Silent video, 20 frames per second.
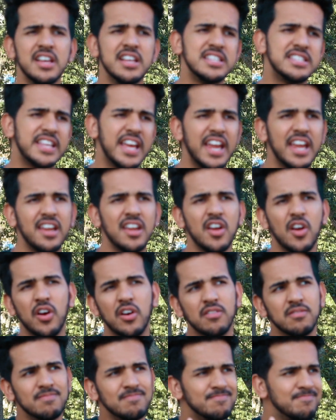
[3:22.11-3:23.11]
say
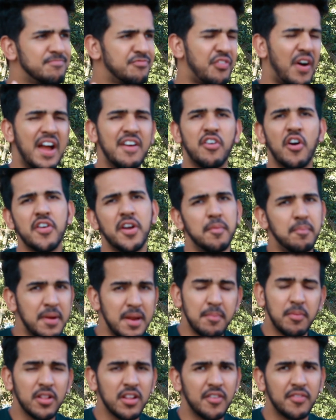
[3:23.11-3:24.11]
500
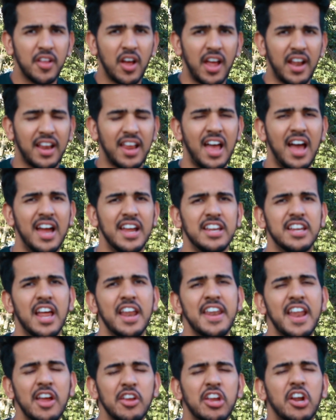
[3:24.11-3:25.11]
people of that kind,
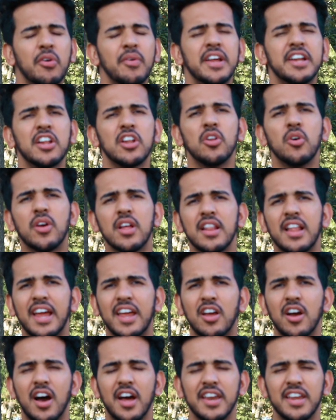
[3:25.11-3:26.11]
now you create a
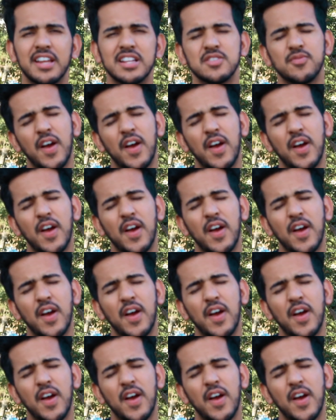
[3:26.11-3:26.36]
lookalike audience.